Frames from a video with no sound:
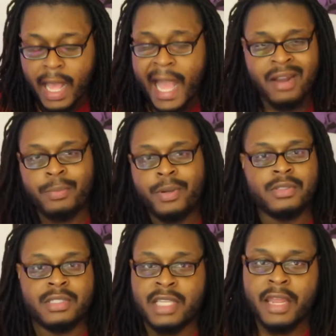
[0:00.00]
I don't post
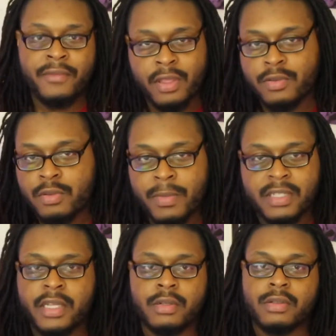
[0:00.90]
these kind of videos on my
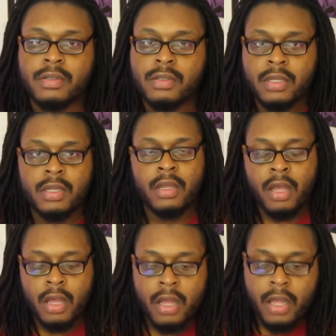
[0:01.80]
channel.
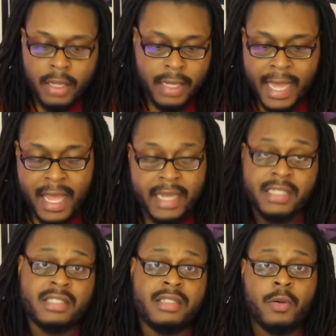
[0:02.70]
I
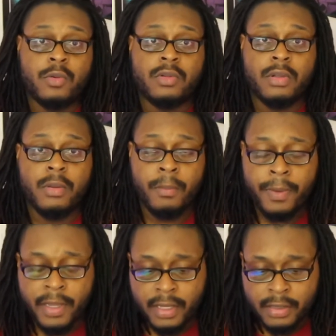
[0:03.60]
just don't.
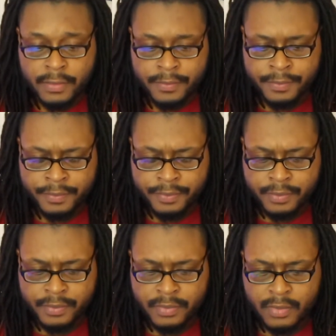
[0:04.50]
But
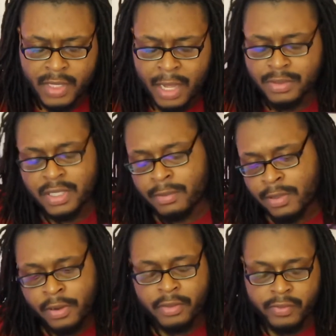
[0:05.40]
I was
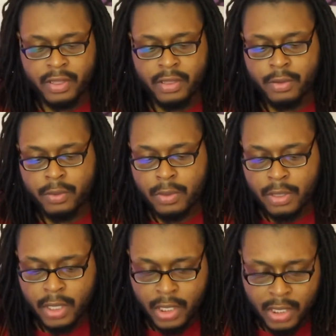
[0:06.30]
uploading a video,
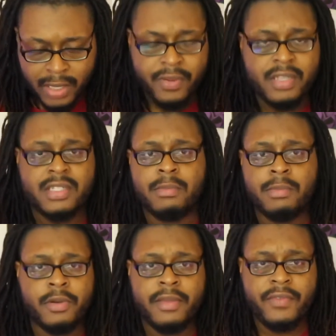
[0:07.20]
and I finished
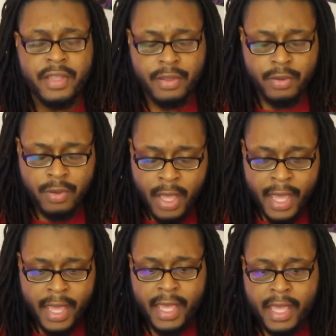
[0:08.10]
uploading that video,
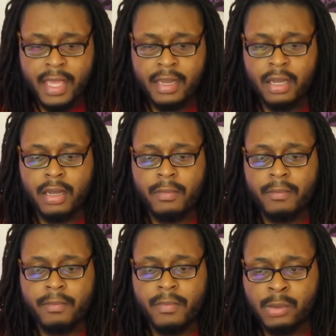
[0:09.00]
and
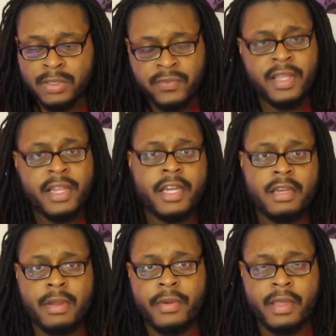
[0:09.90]
I was flooded in
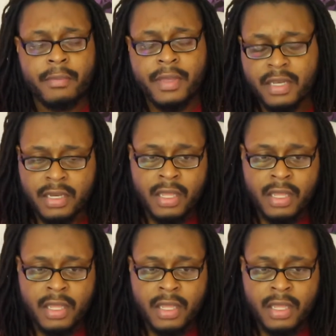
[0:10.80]
my recommended